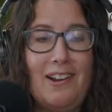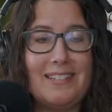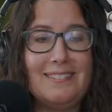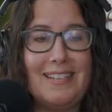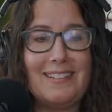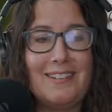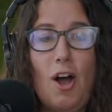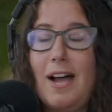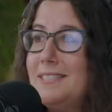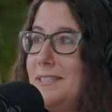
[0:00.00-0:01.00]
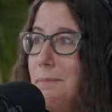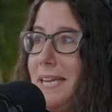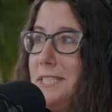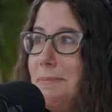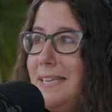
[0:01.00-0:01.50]
on like cots in the
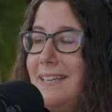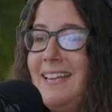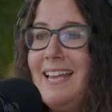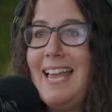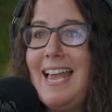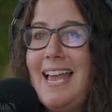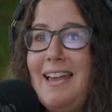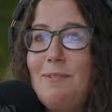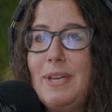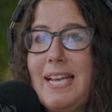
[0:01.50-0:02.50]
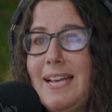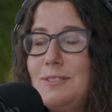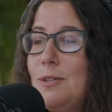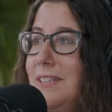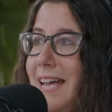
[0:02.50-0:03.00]
basement and we
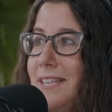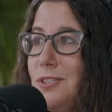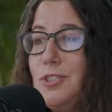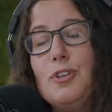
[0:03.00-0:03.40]
cast local actors.